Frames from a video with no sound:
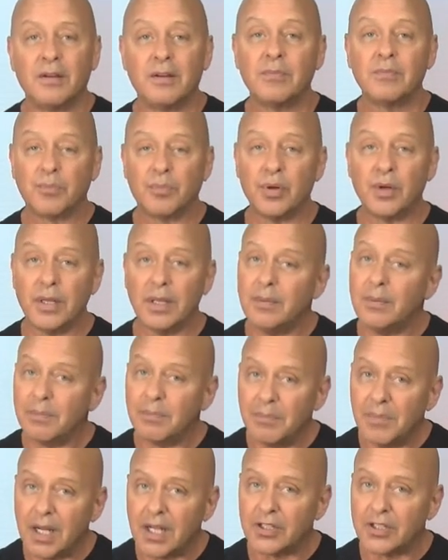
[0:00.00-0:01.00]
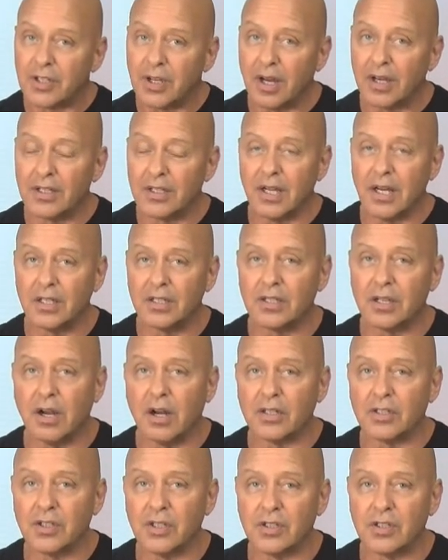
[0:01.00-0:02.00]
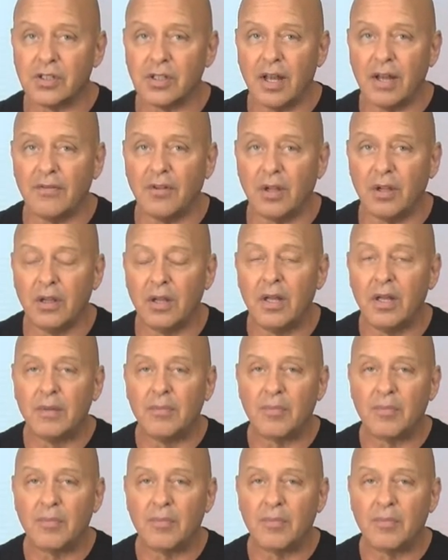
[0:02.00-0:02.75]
pretty much on an unconscious level.